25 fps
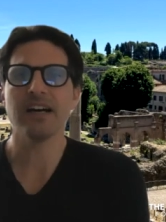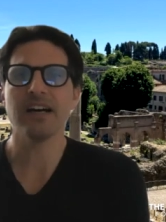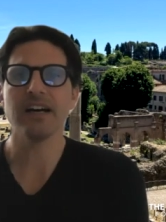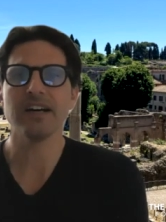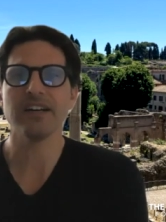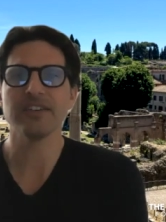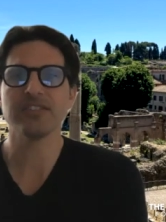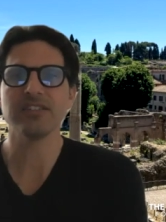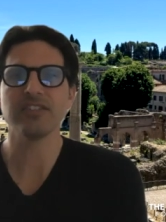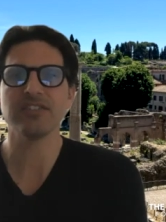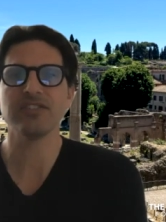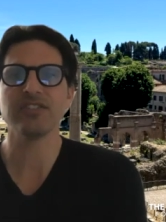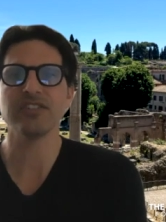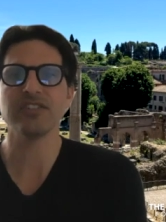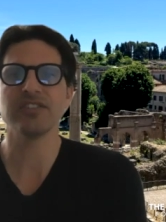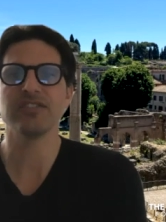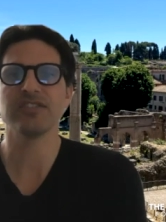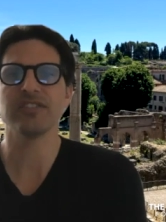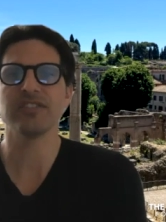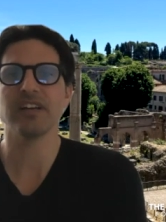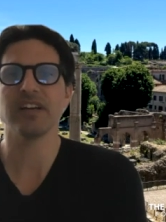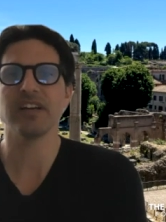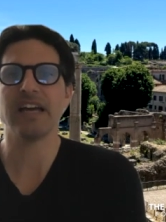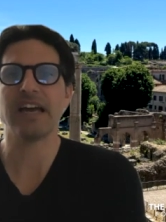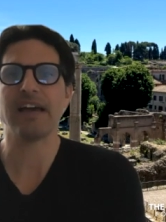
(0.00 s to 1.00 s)
such
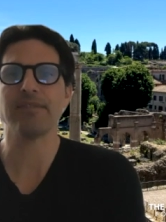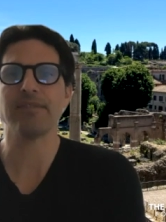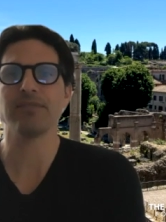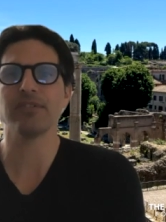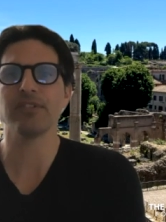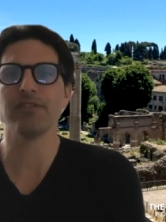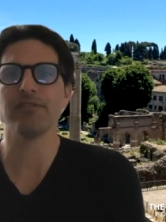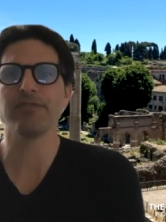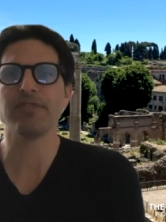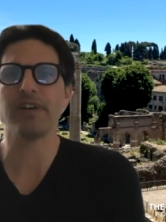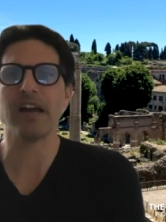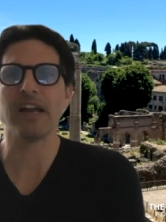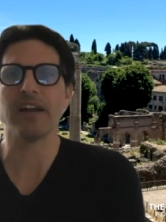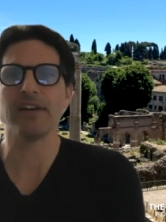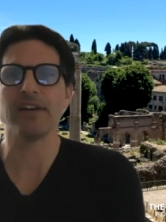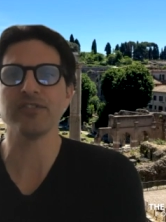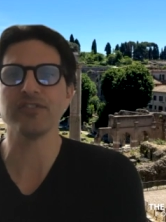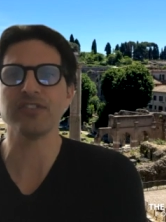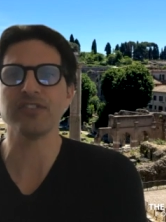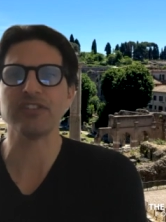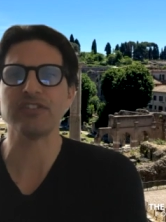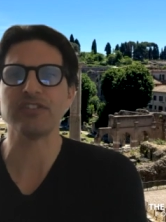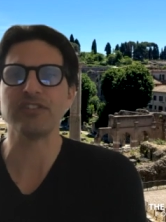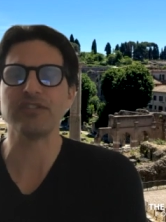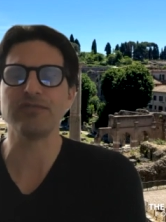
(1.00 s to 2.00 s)
as after the fire of
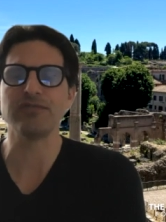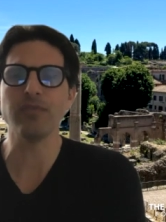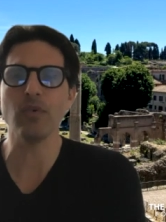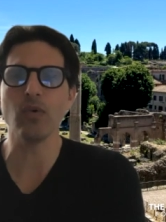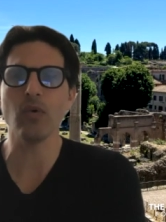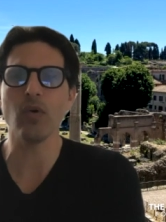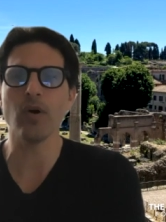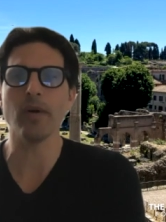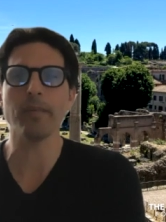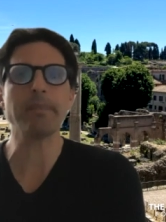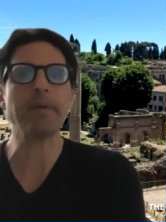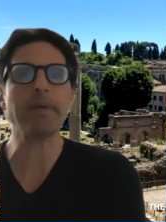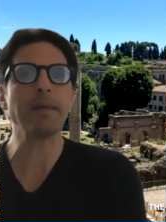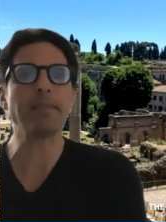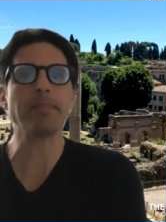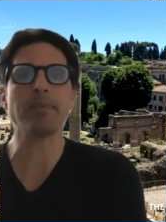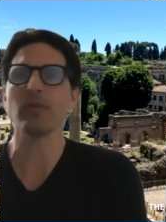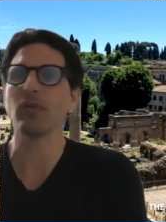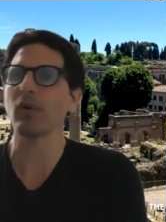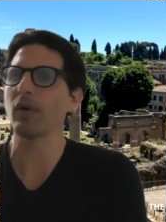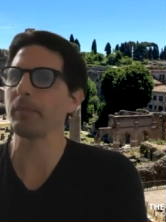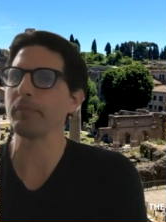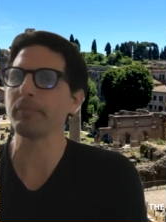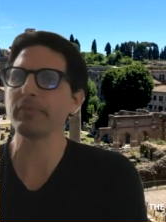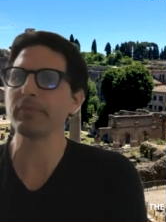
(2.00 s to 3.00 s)
64,
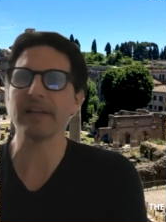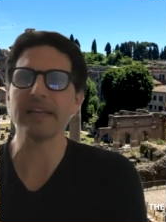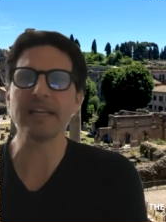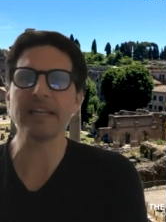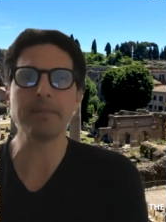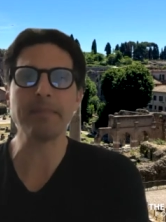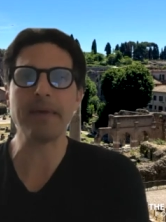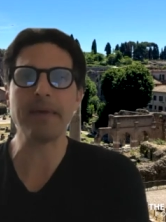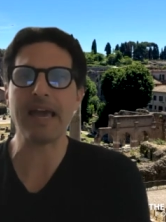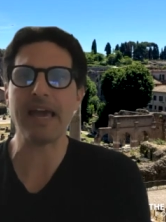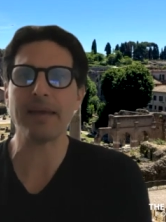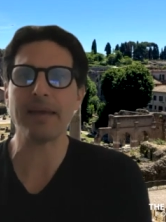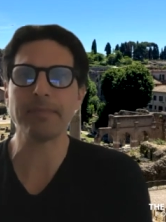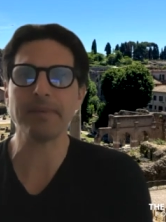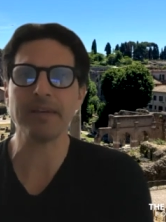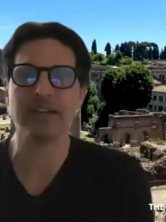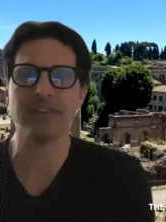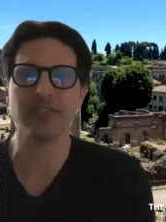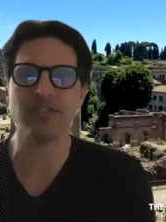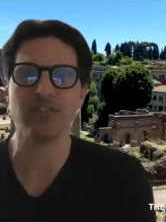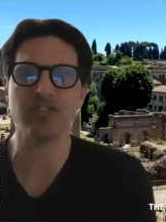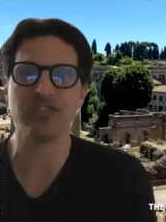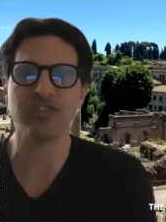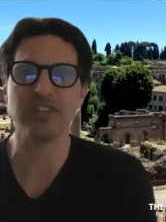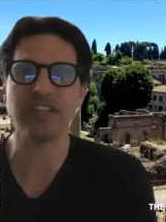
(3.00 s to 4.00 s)
people are plenty mad
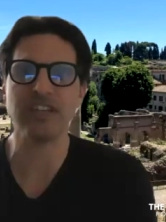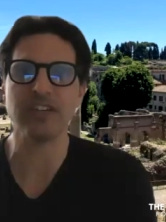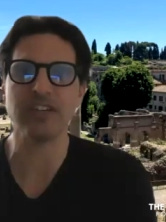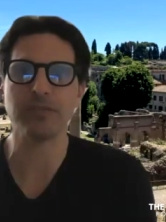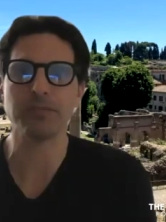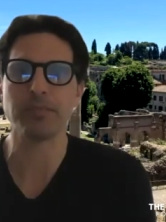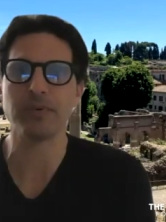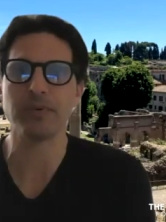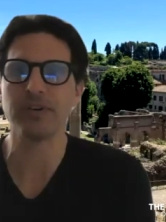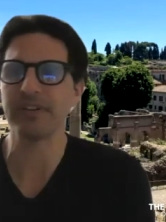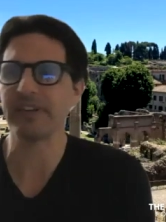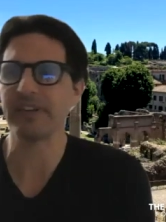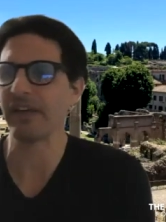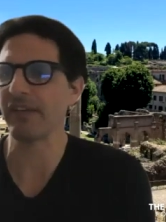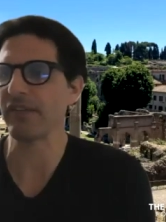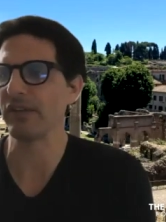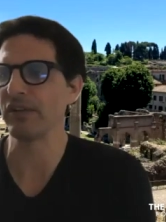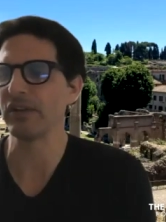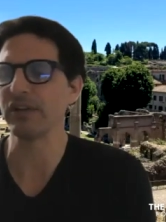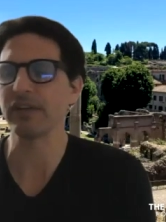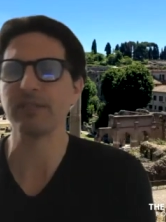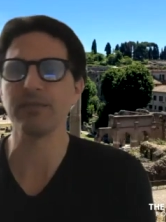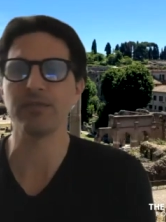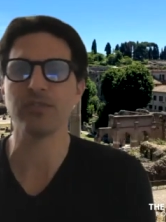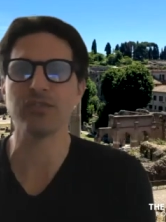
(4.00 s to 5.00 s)
because the city is burnt down and
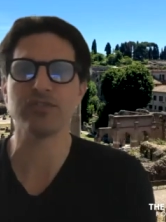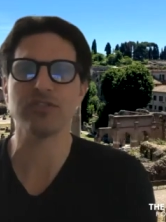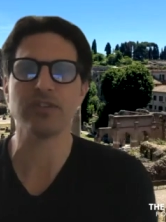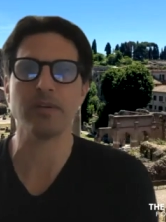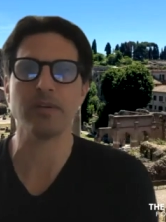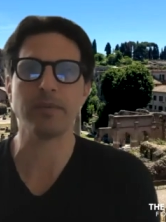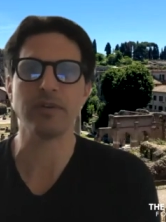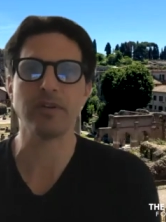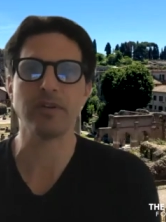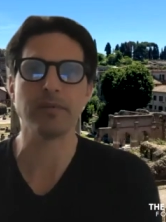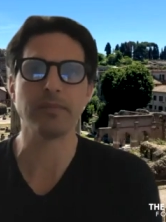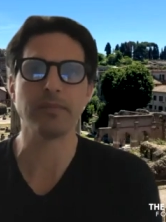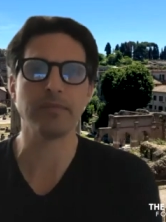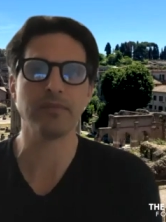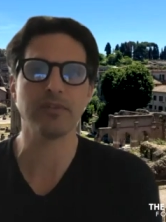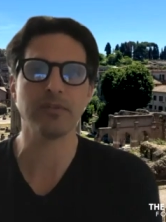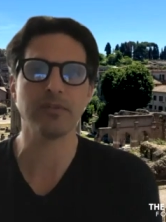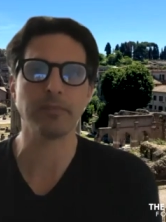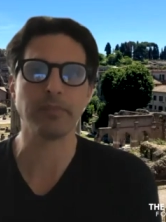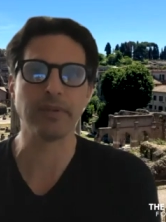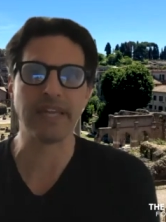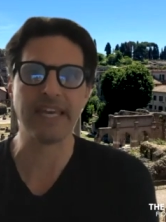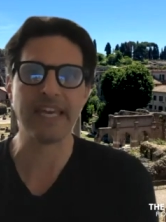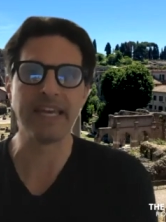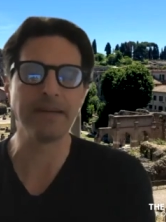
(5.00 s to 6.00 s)
looking for someone to
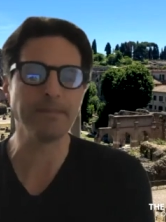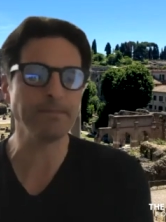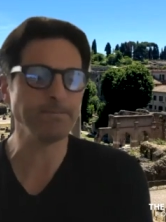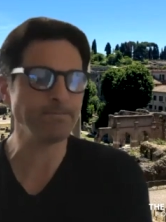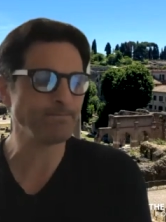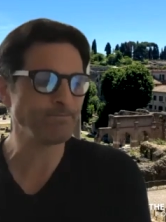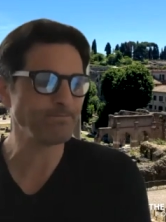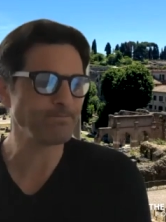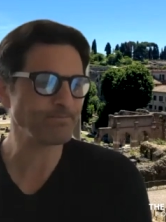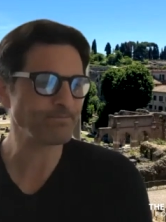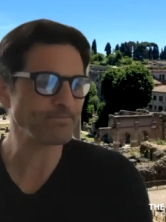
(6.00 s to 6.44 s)
blame.